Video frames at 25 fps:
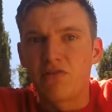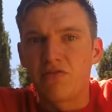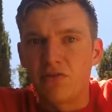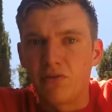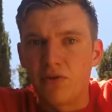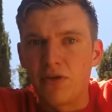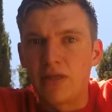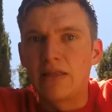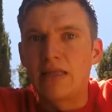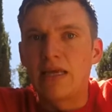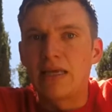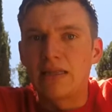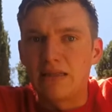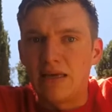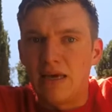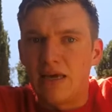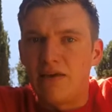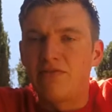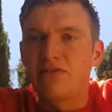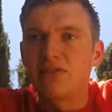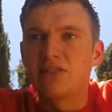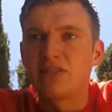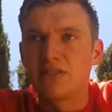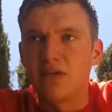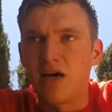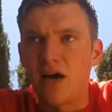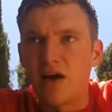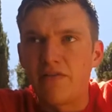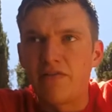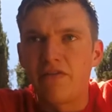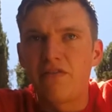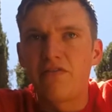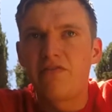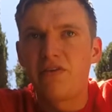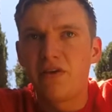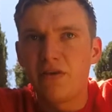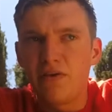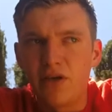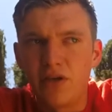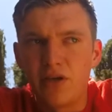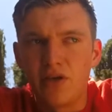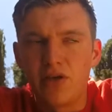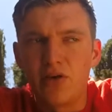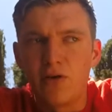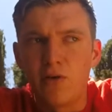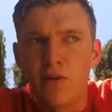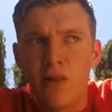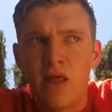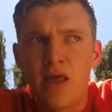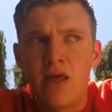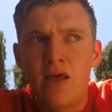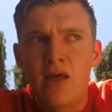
feeling like life is not fulfilling you.